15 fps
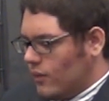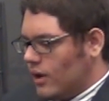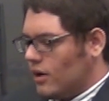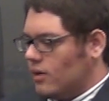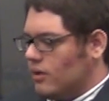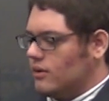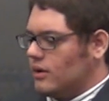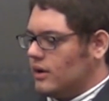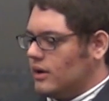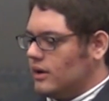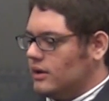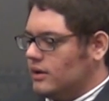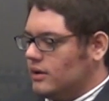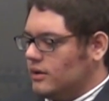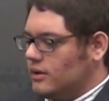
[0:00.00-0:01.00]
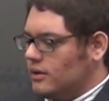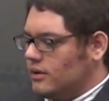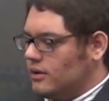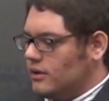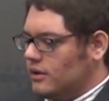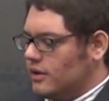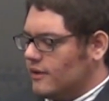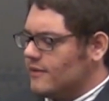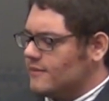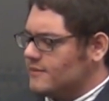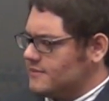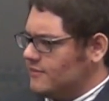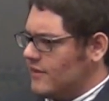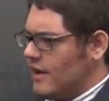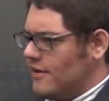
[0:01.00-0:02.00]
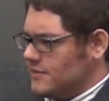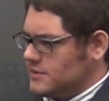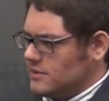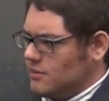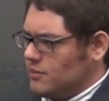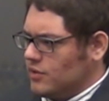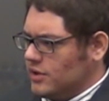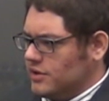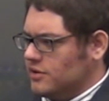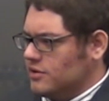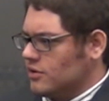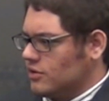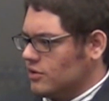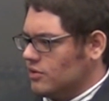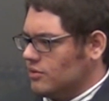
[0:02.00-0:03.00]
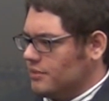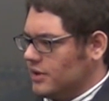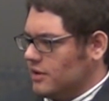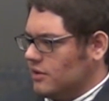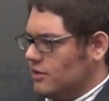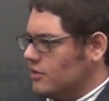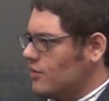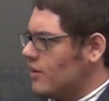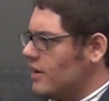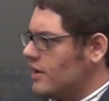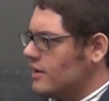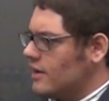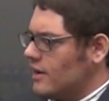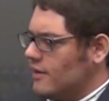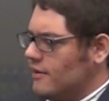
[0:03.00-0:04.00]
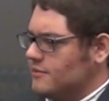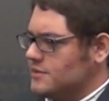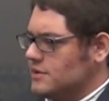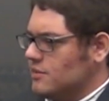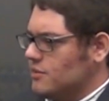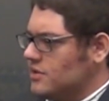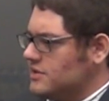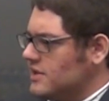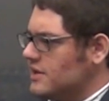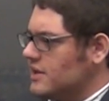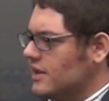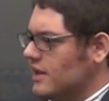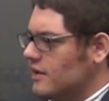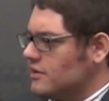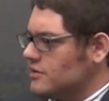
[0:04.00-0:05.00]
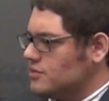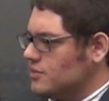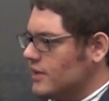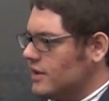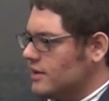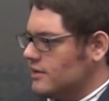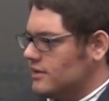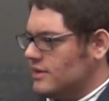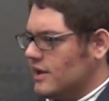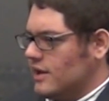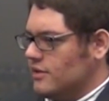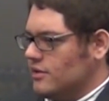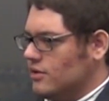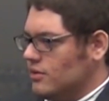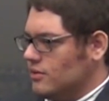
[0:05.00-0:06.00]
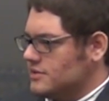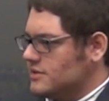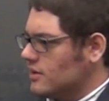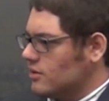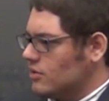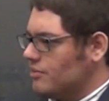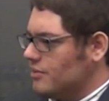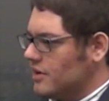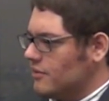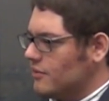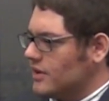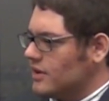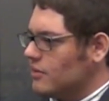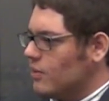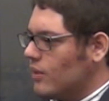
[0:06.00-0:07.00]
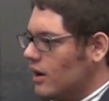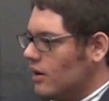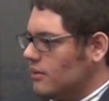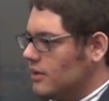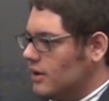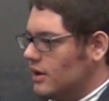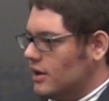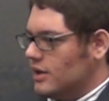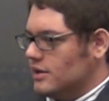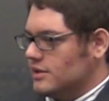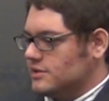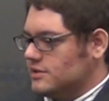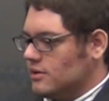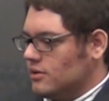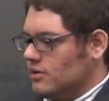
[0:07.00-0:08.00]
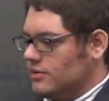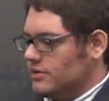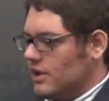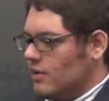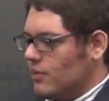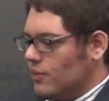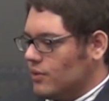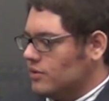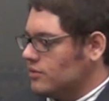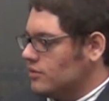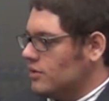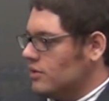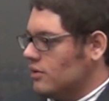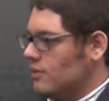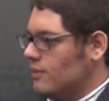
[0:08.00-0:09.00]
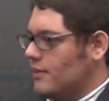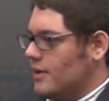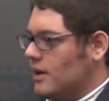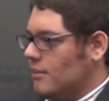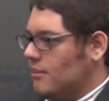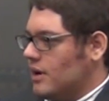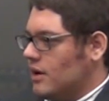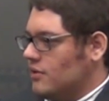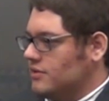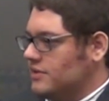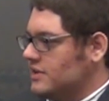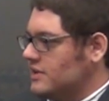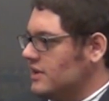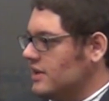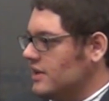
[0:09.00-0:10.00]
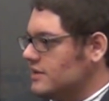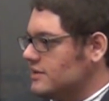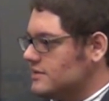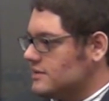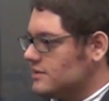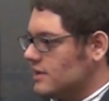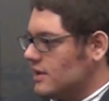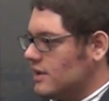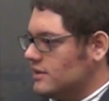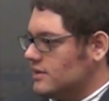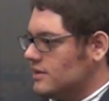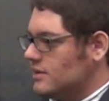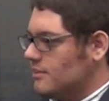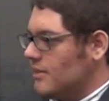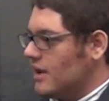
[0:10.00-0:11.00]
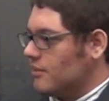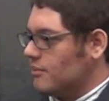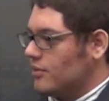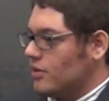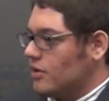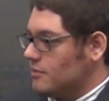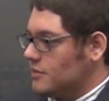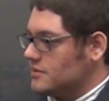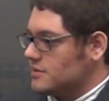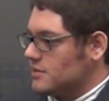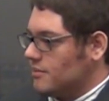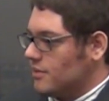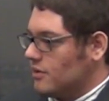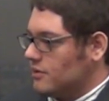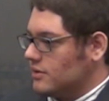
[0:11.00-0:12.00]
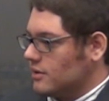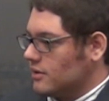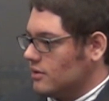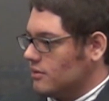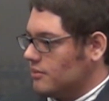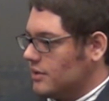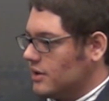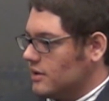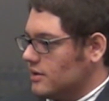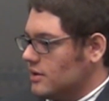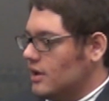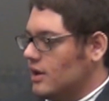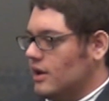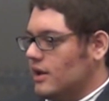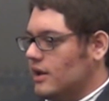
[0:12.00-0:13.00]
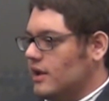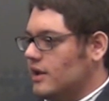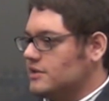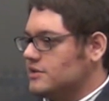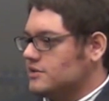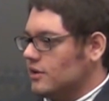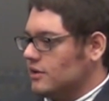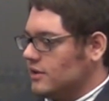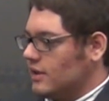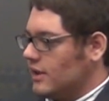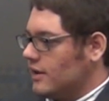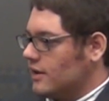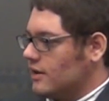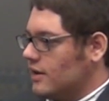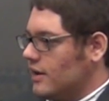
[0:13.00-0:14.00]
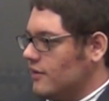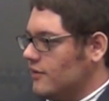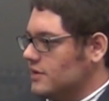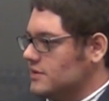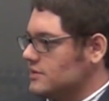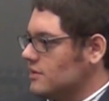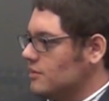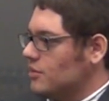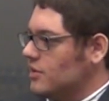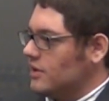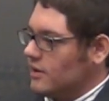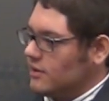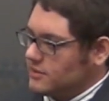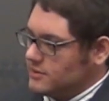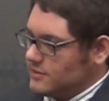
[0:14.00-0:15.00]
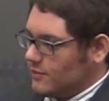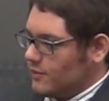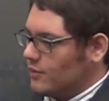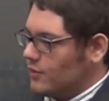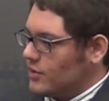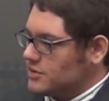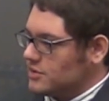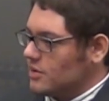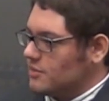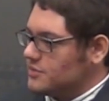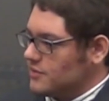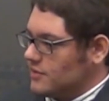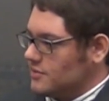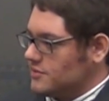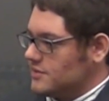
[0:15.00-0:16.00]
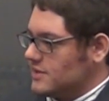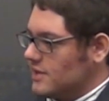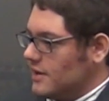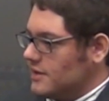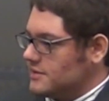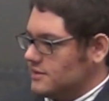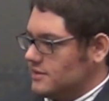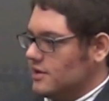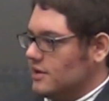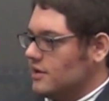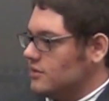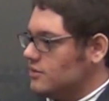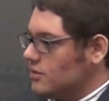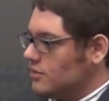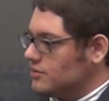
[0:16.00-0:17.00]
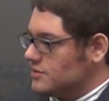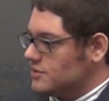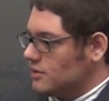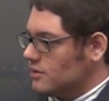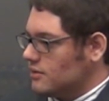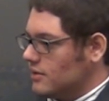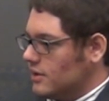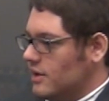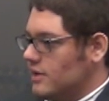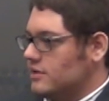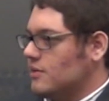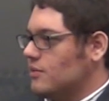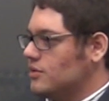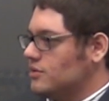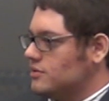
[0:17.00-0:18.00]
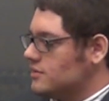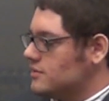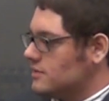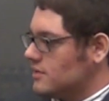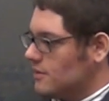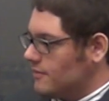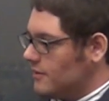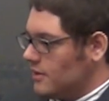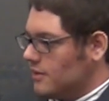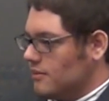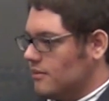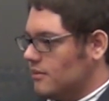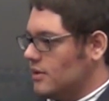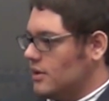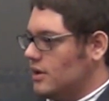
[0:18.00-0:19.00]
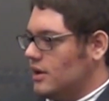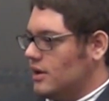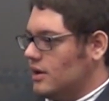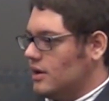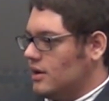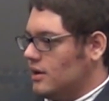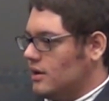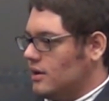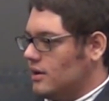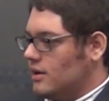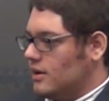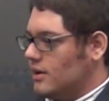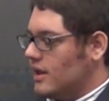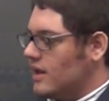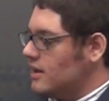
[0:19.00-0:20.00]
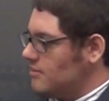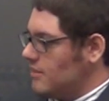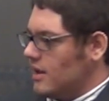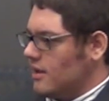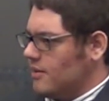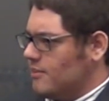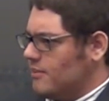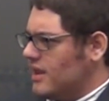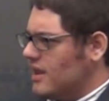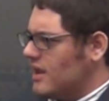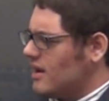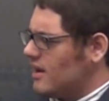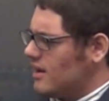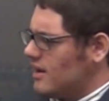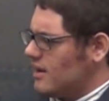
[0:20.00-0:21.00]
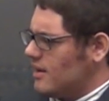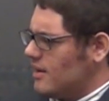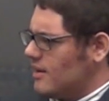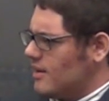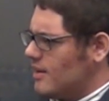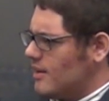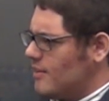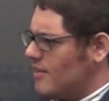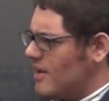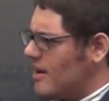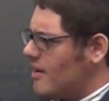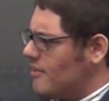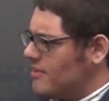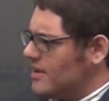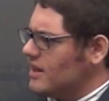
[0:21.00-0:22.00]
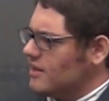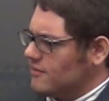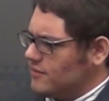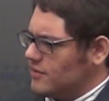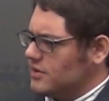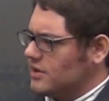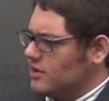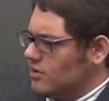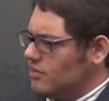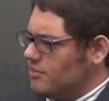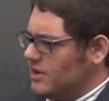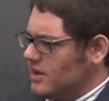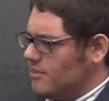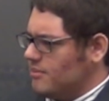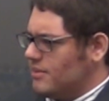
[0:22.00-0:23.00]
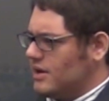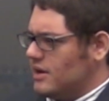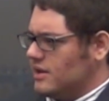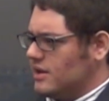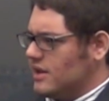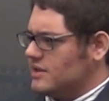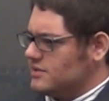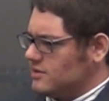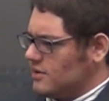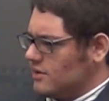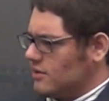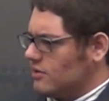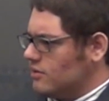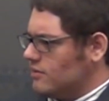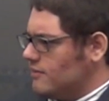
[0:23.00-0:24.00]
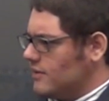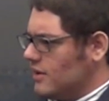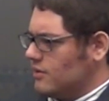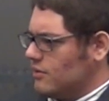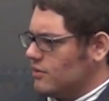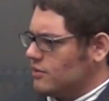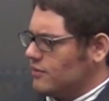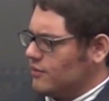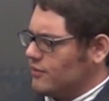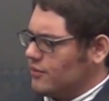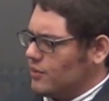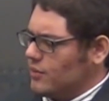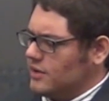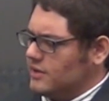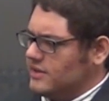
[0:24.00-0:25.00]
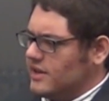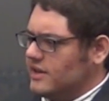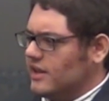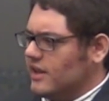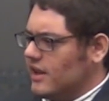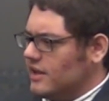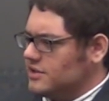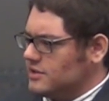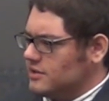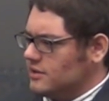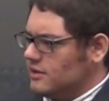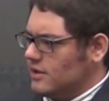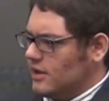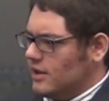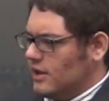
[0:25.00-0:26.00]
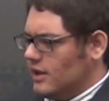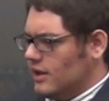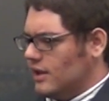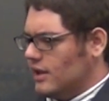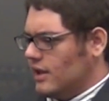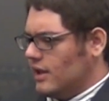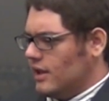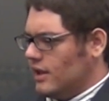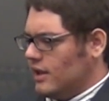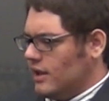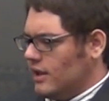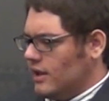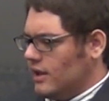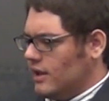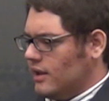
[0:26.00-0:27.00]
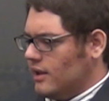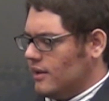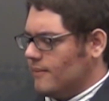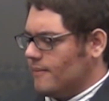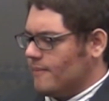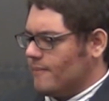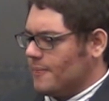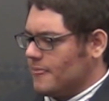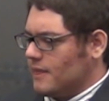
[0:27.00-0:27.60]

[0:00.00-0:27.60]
Well, uh, having someone in your company, you already have someone dedicated to it that knows the company really well. Mm-hmm. So they will know about the needs and the main problems about the company. Mm-hmm. It's not like hiring someone else, which comes from outside. They are told so, and they will do something. Uh, it may be uh, appealing for the company, but it's not a good thing if you want dedication and